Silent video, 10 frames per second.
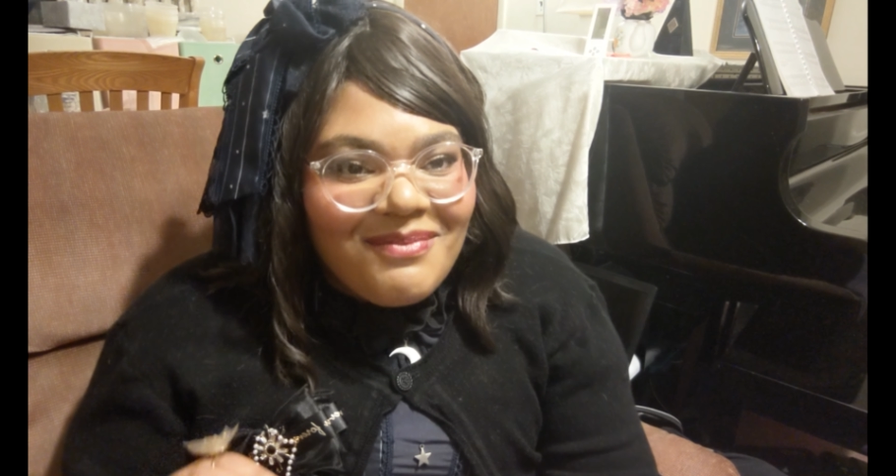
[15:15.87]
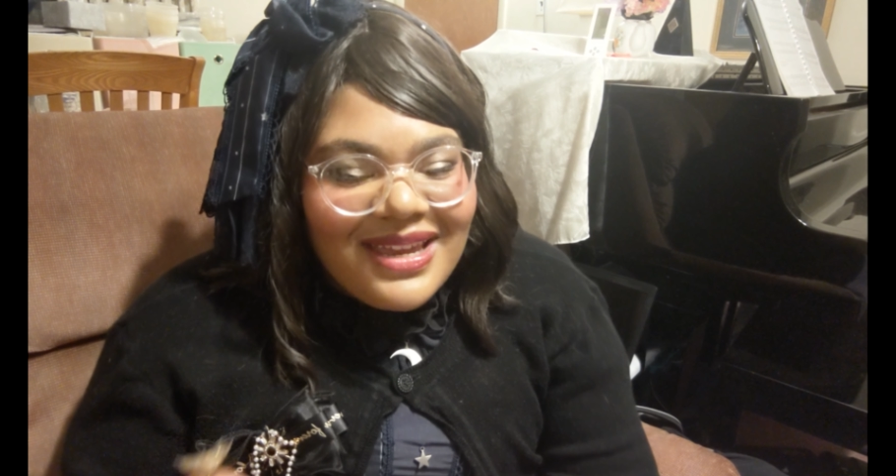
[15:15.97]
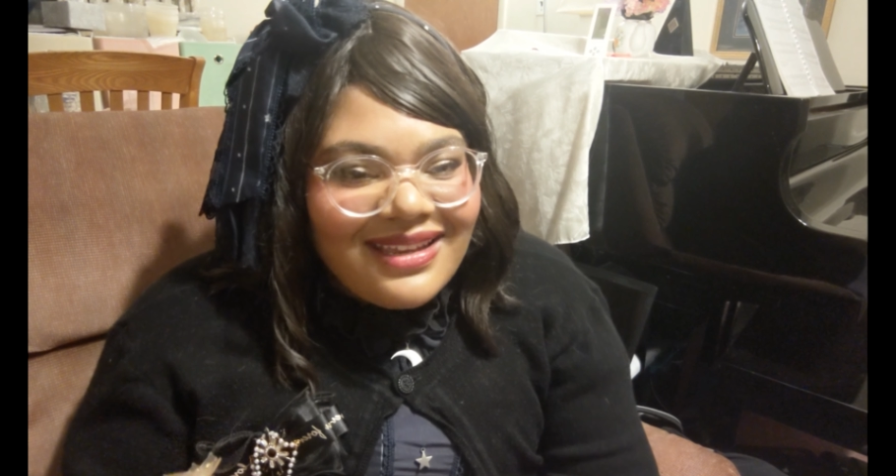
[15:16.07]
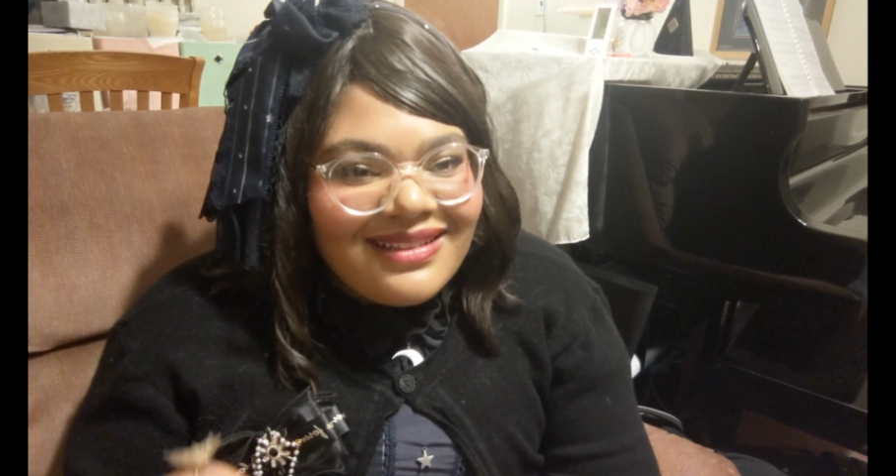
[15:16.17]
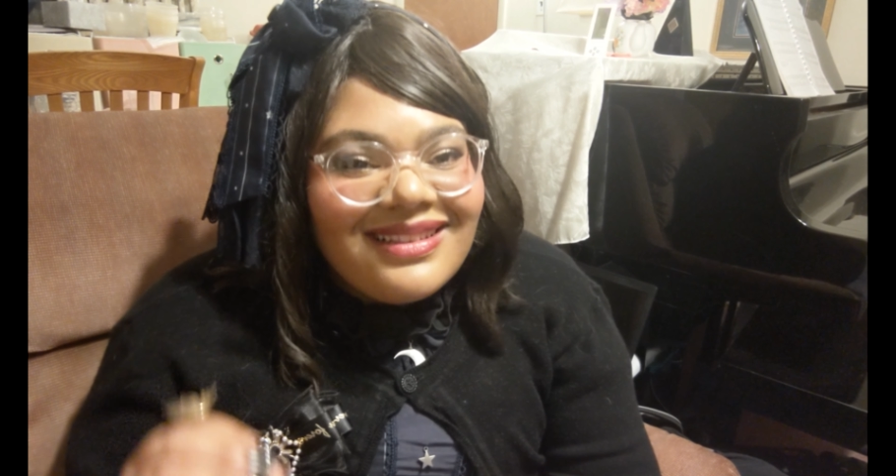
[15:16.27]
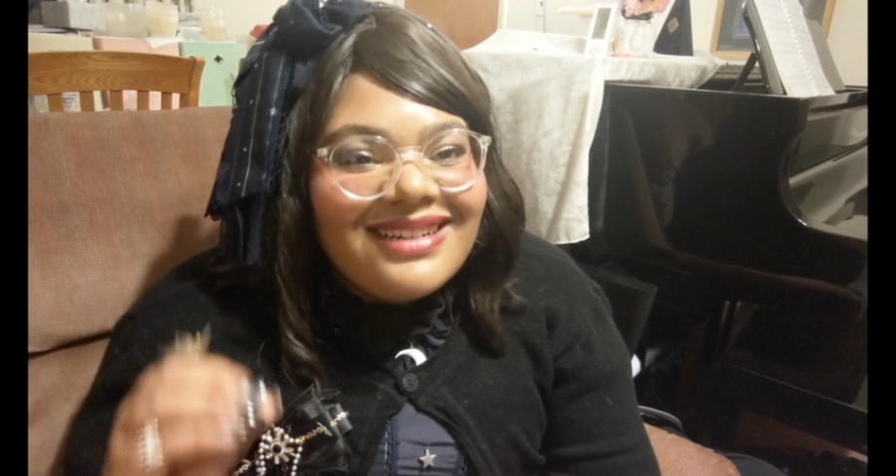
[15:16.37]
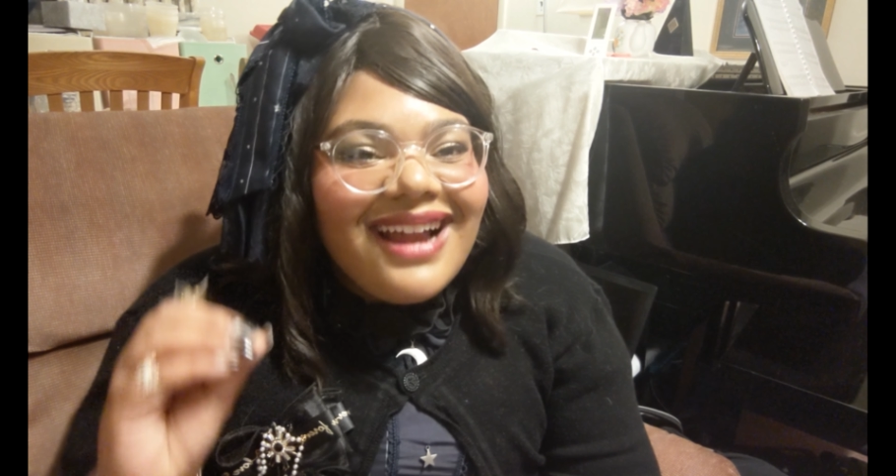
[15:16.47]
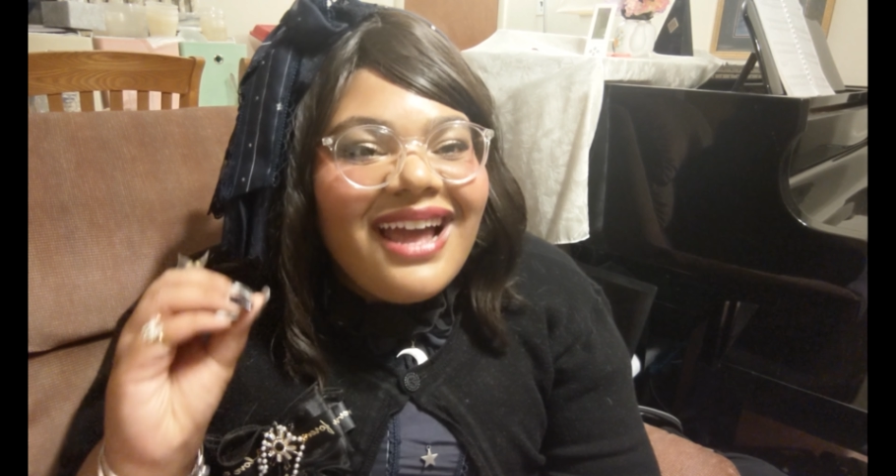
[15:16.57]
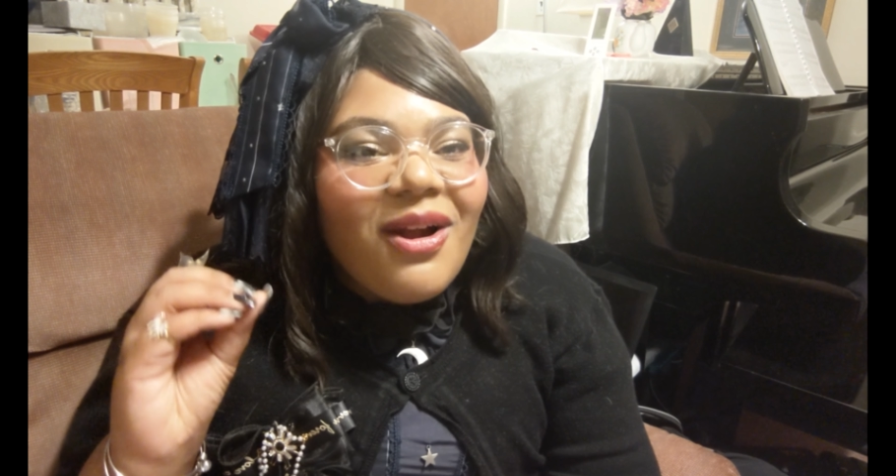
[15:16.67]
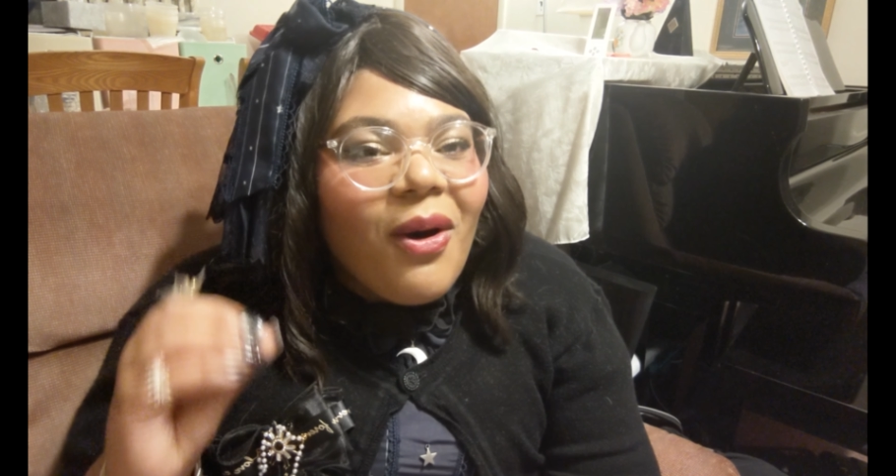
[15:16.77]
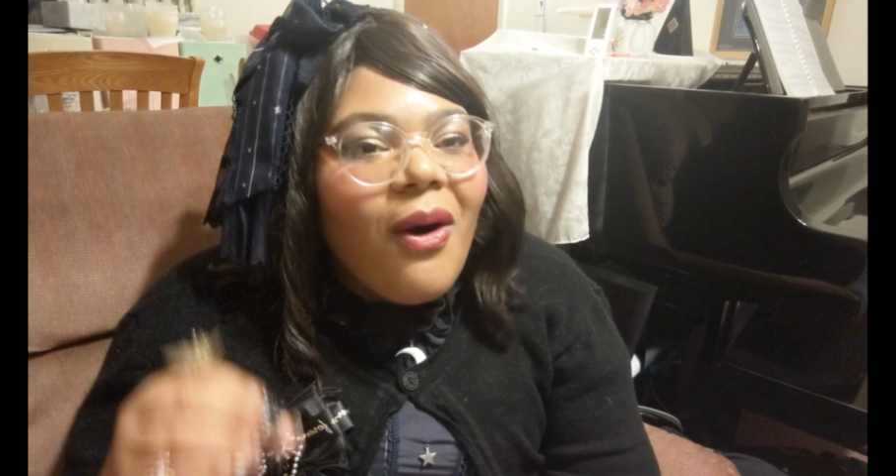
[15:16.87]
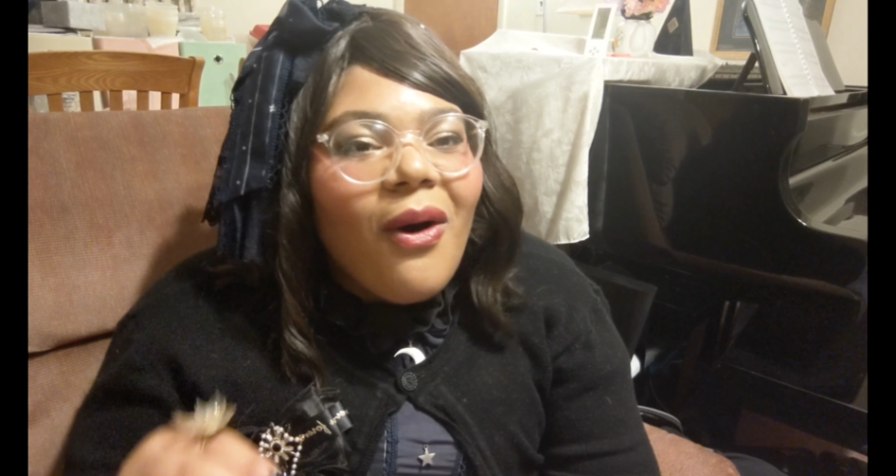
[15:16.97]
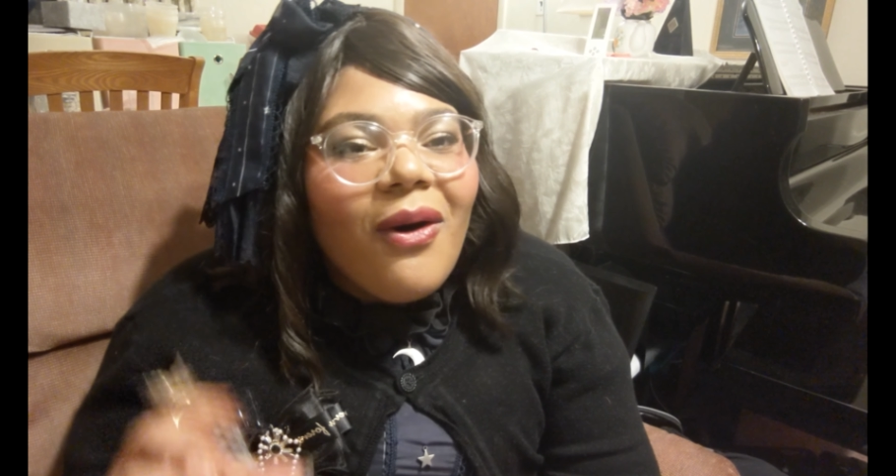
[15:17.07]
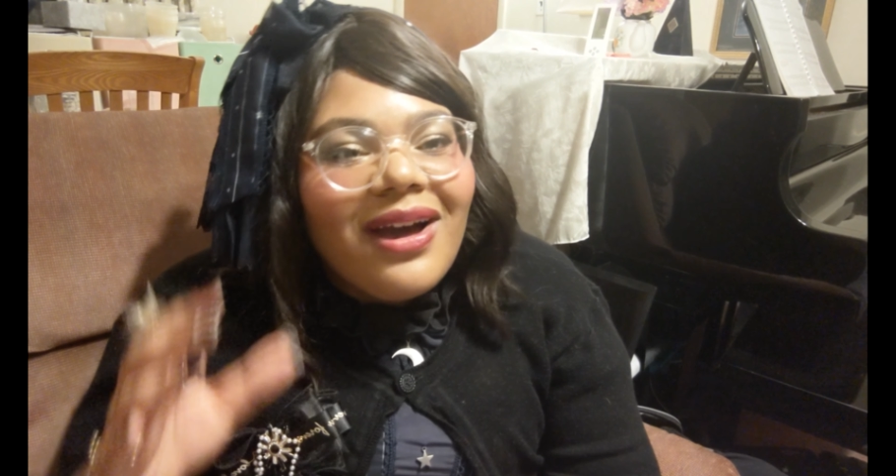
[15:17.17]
make clear at all,